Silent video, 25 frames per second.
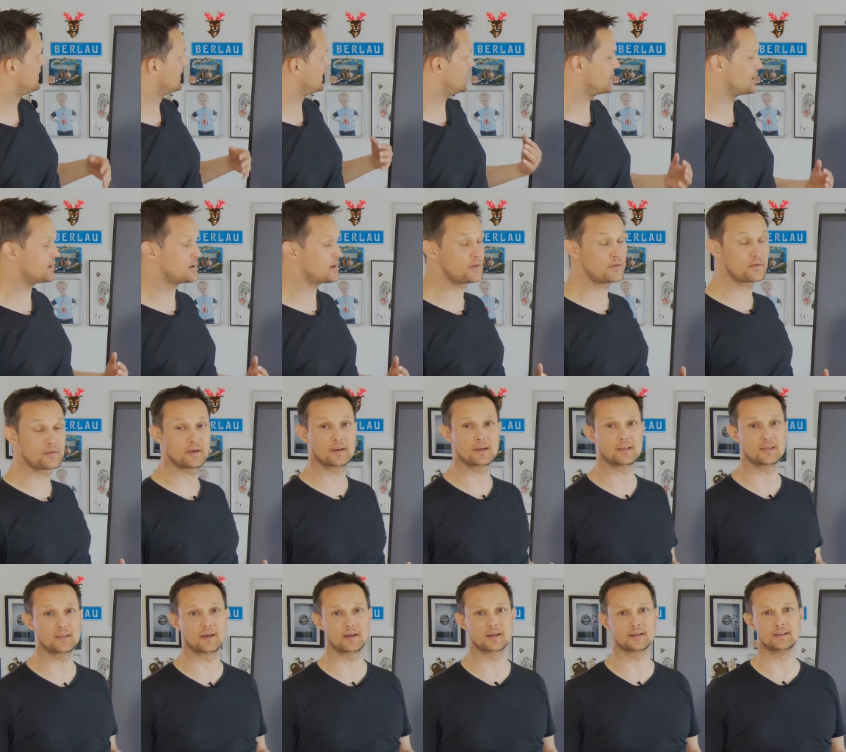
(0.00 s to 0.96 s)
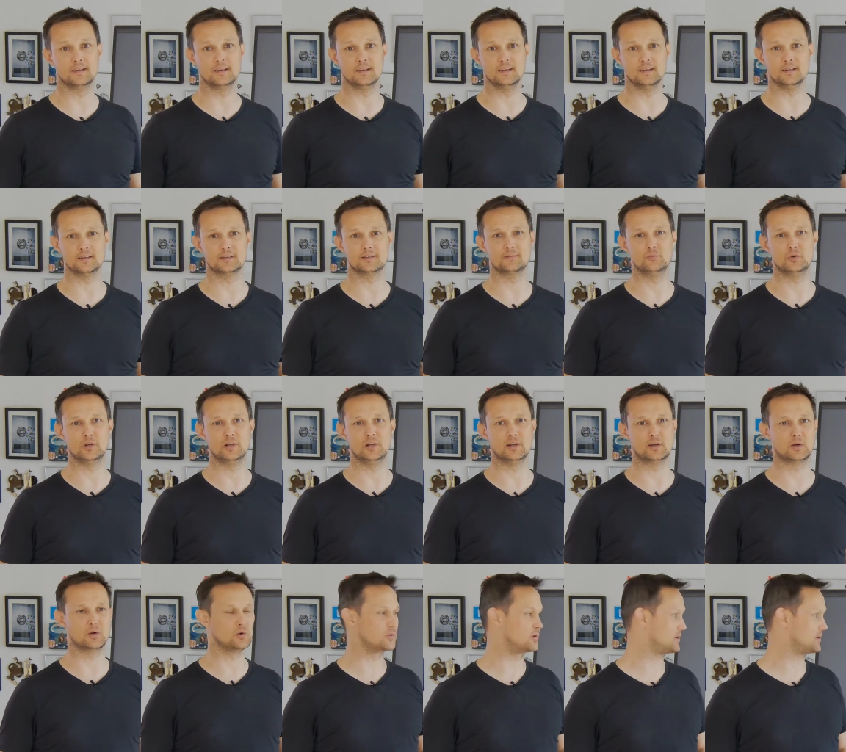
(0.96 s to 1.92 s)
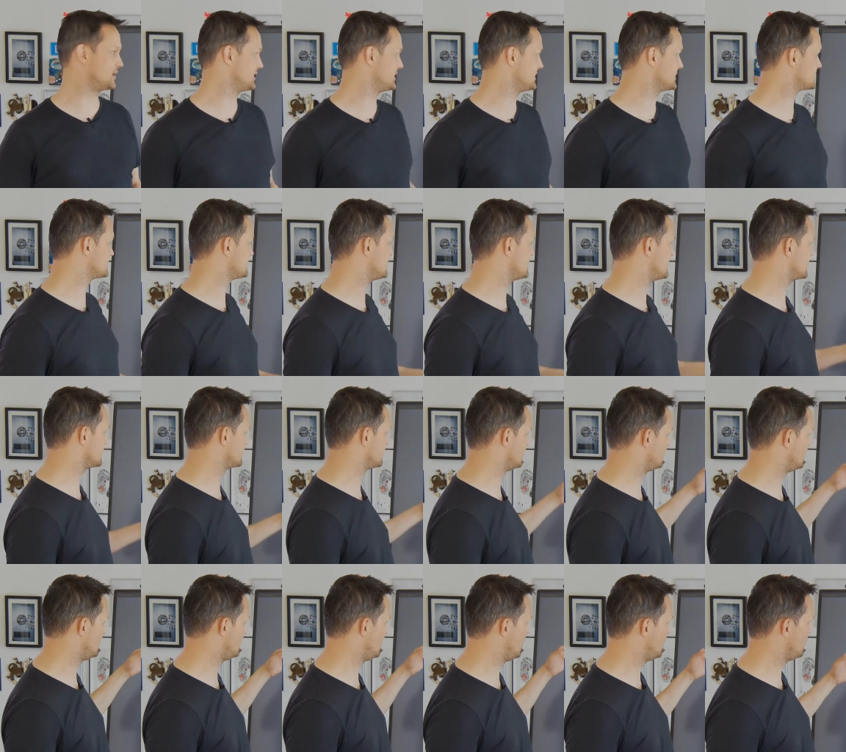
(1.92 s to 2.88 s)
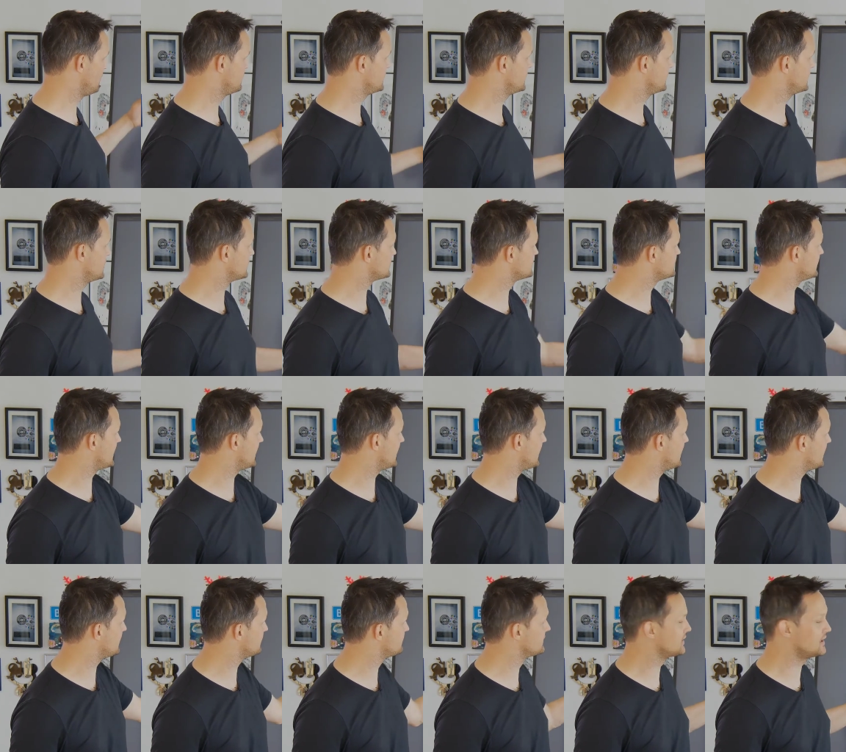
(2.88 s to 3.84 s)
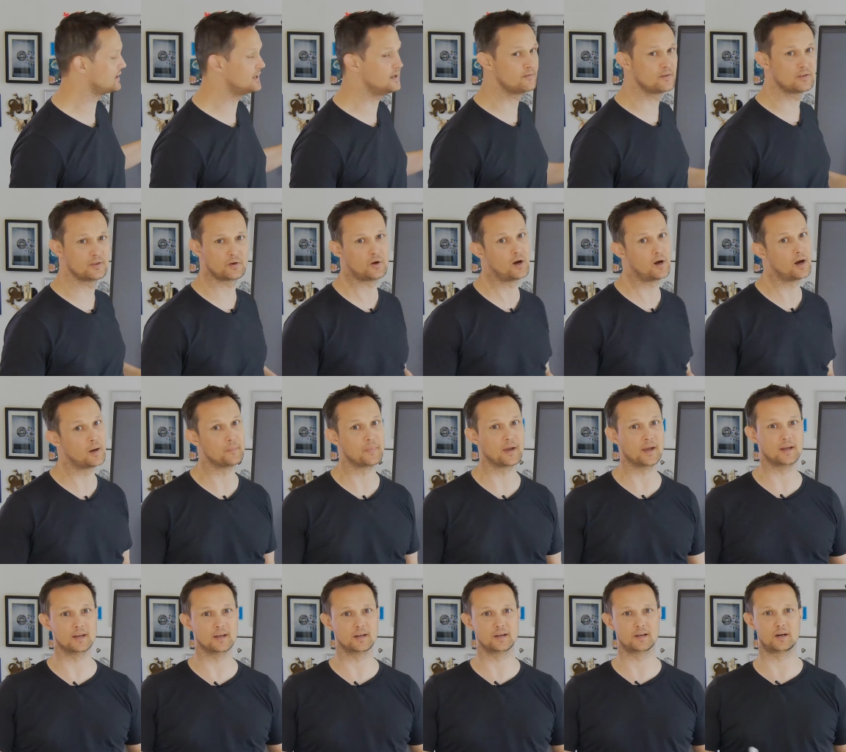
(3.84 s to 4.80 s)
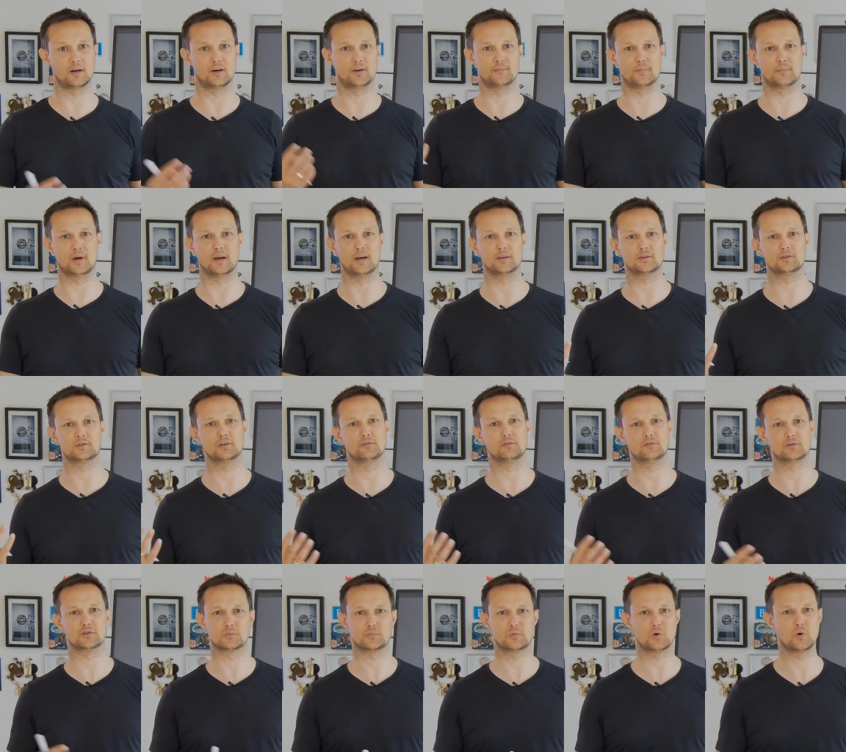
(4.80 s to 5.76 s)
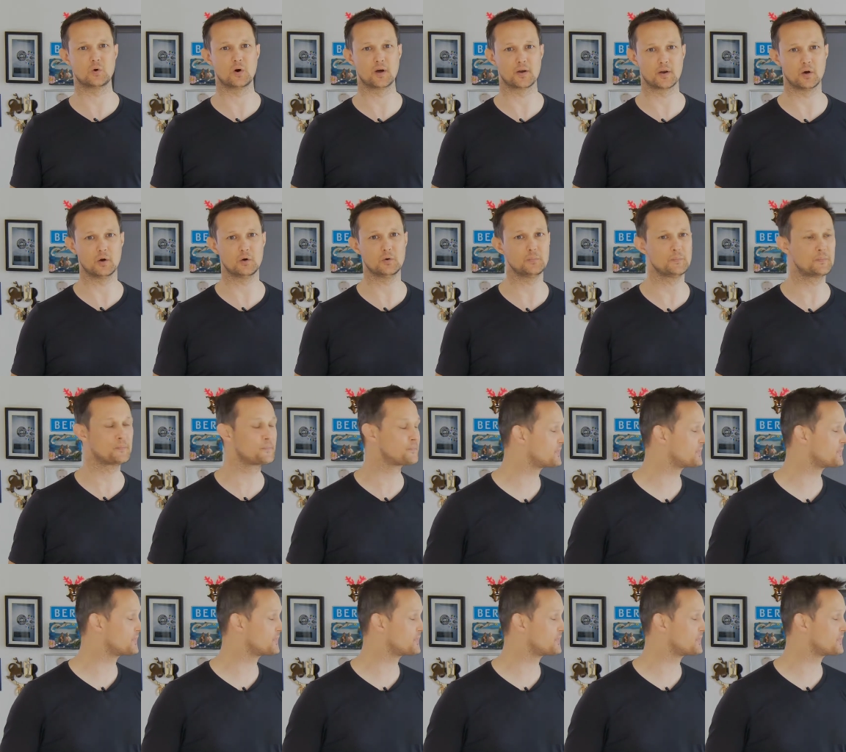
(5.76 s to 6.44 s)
Another thing that is really cool is that all the notes that I have, even though I made it on my Surface Pro at home,